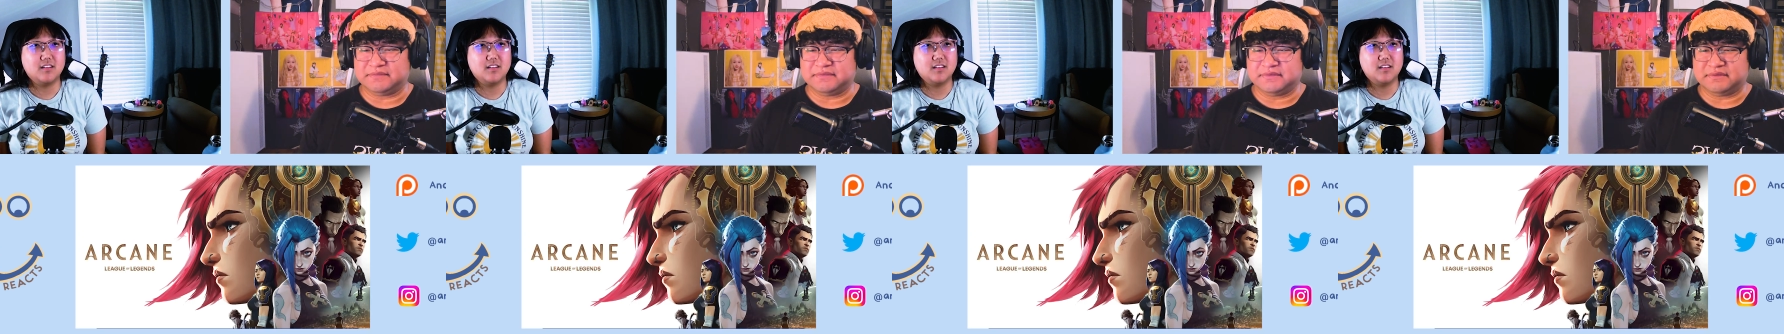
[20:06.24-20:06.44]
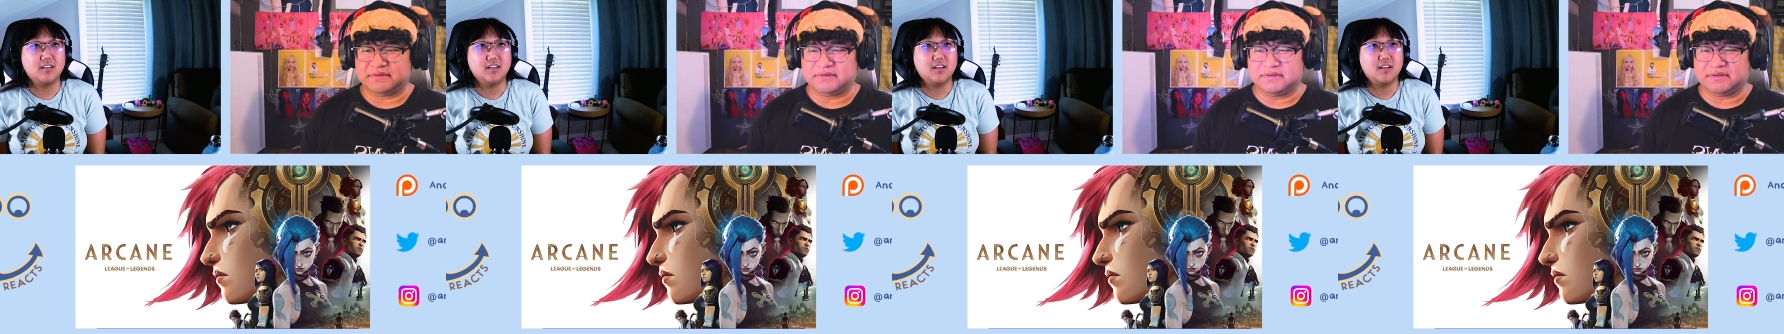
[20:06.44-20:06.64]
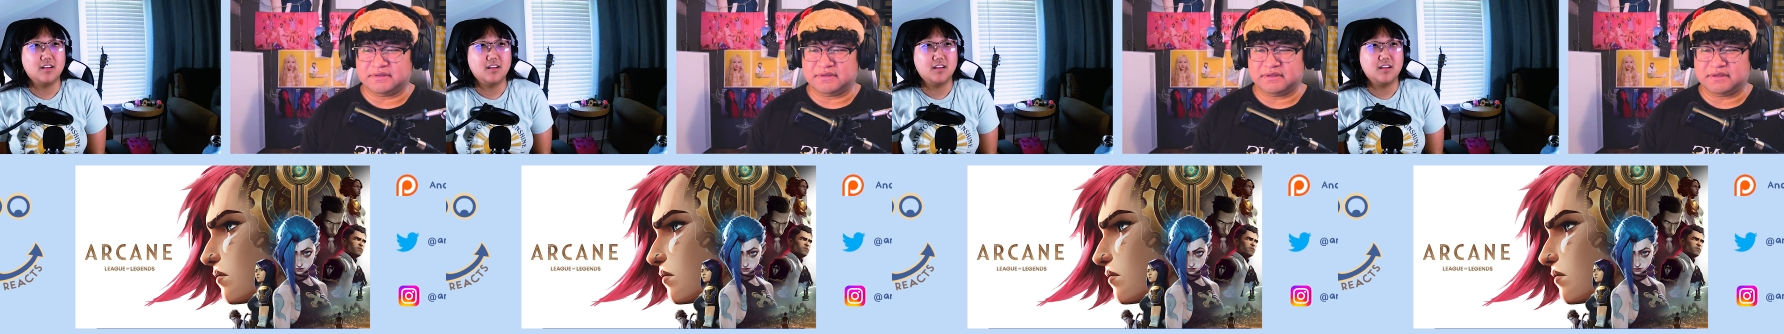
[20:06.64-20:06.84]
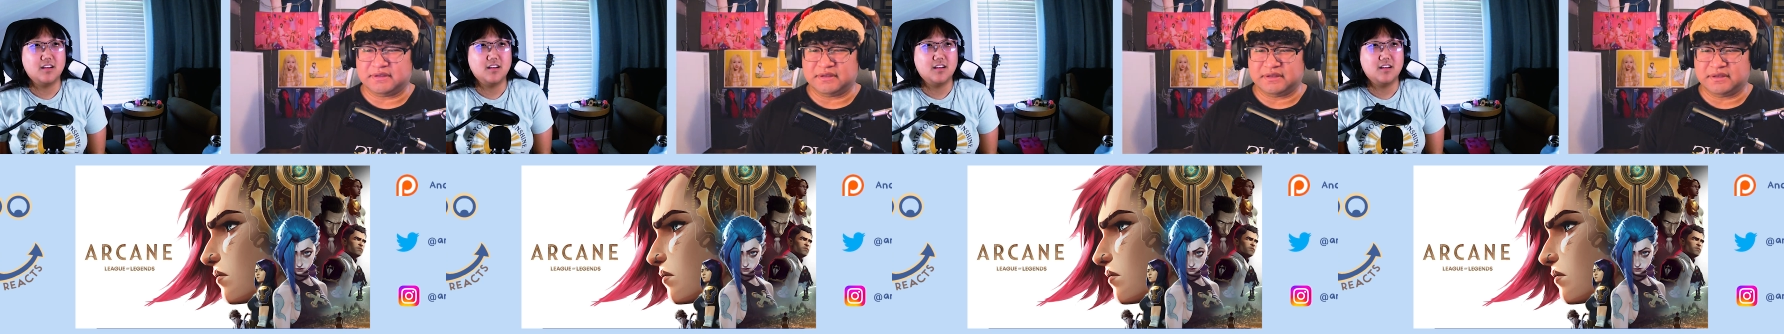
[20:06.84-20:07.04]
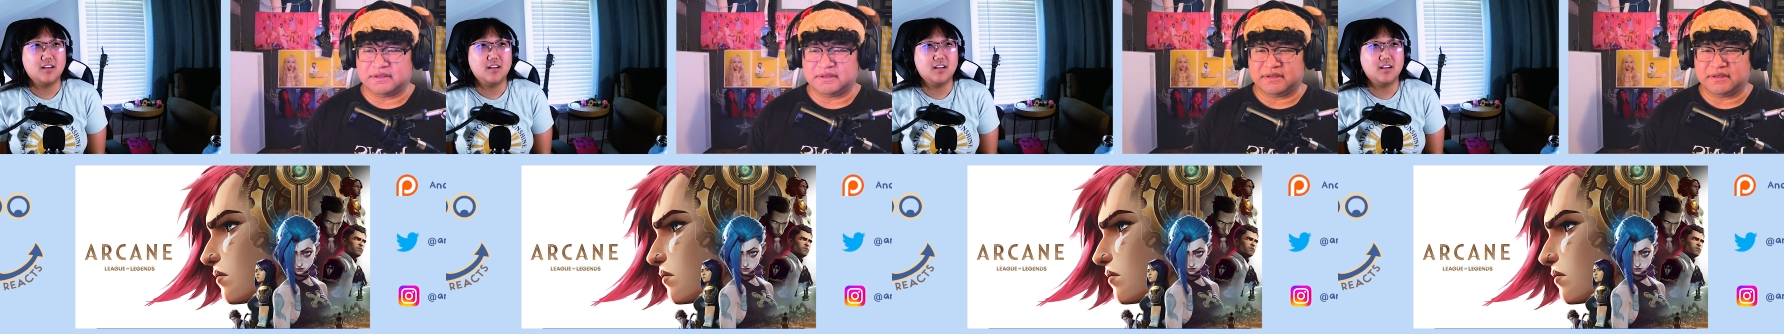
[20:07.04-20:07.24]

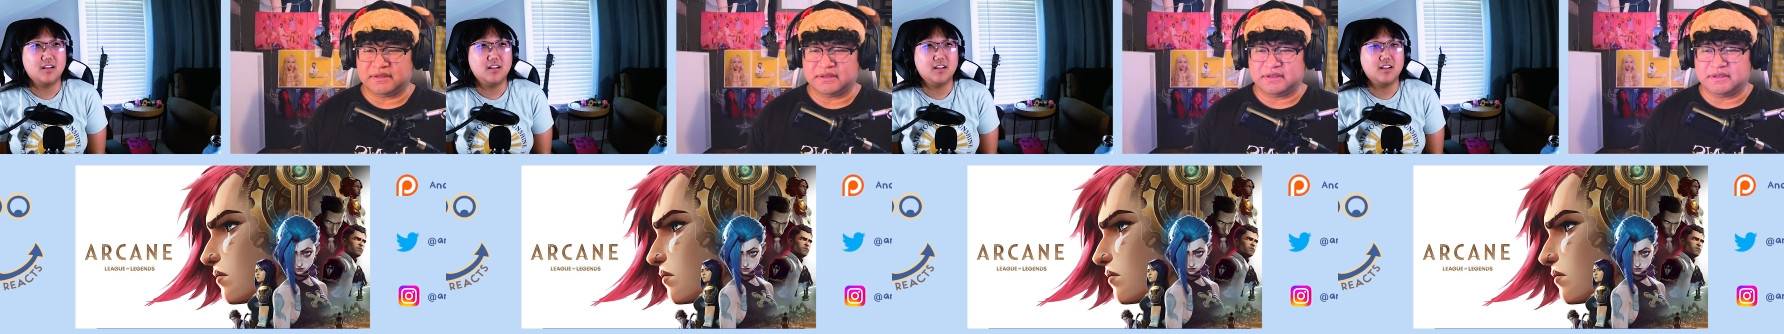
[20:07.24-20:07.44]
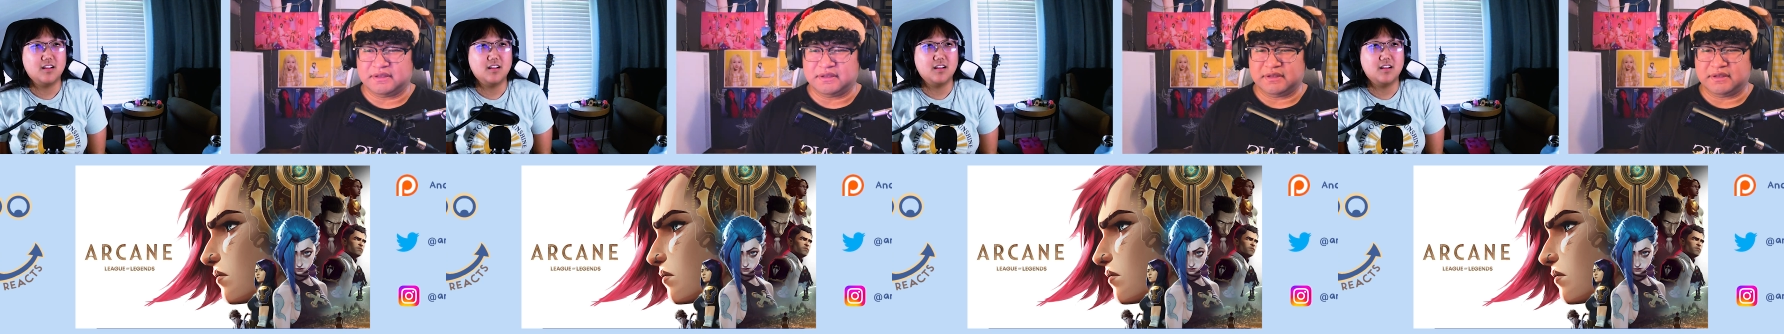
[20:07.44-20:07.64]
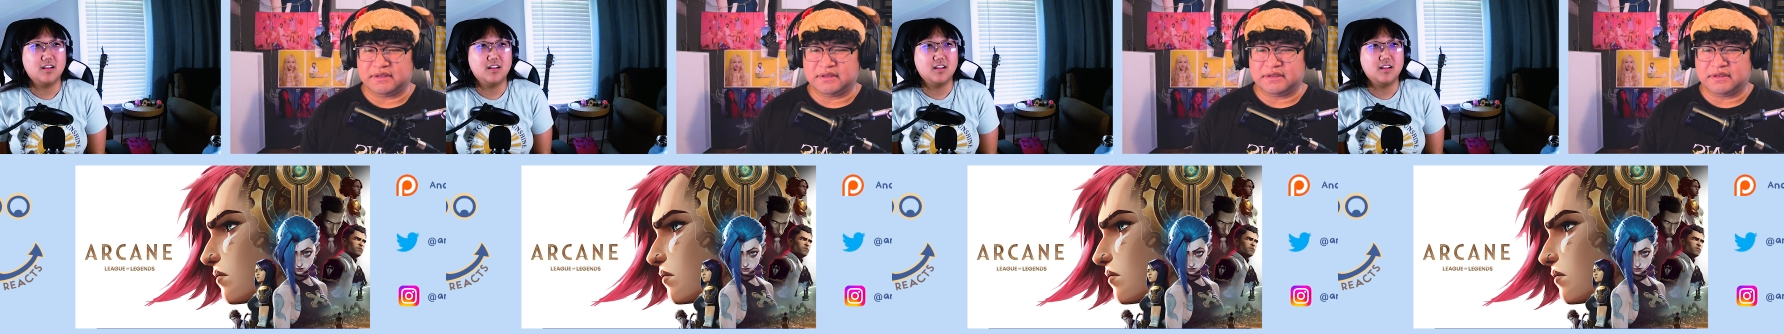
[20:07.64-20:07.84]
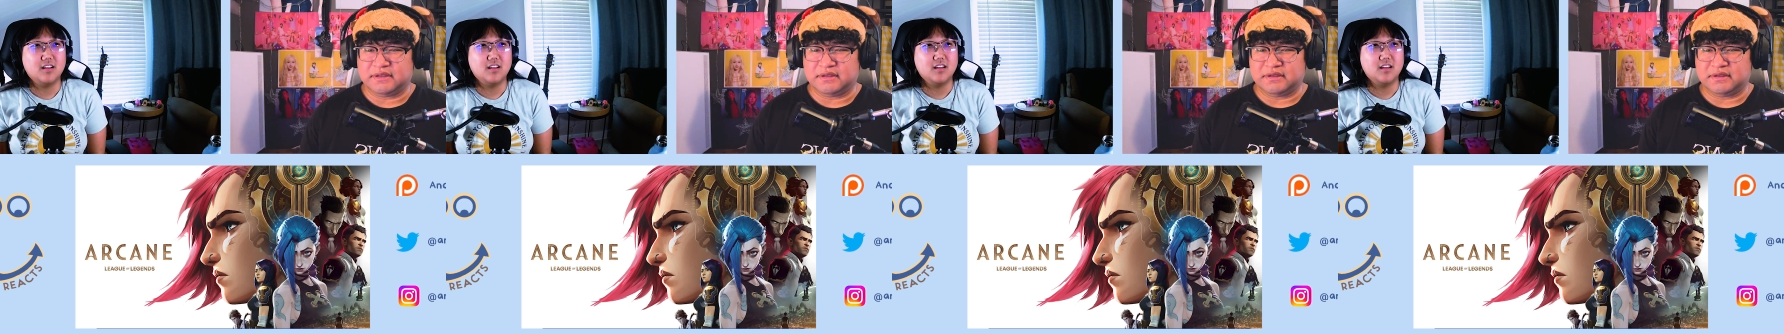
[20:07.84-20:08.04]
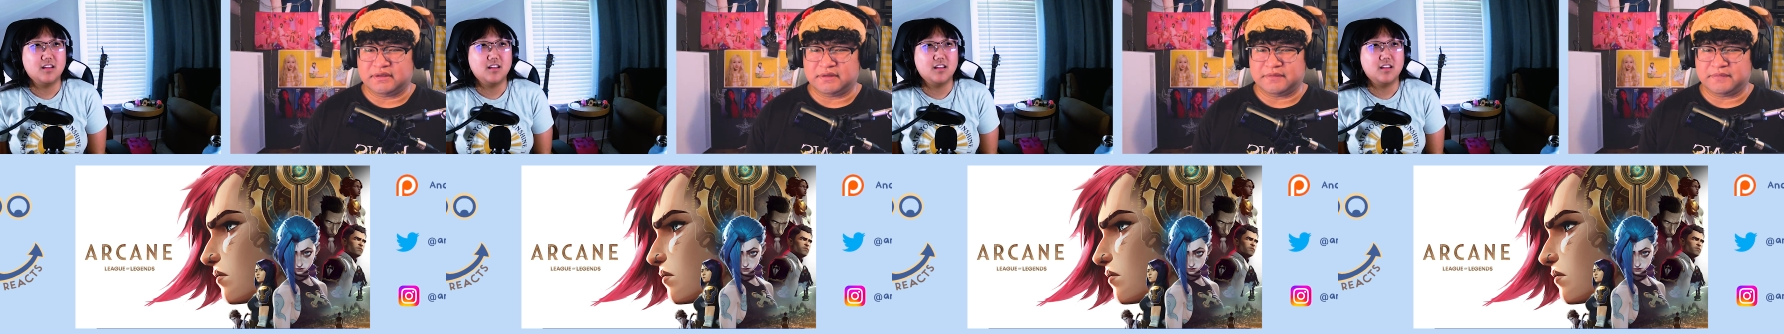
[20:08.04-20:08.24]
[no speech]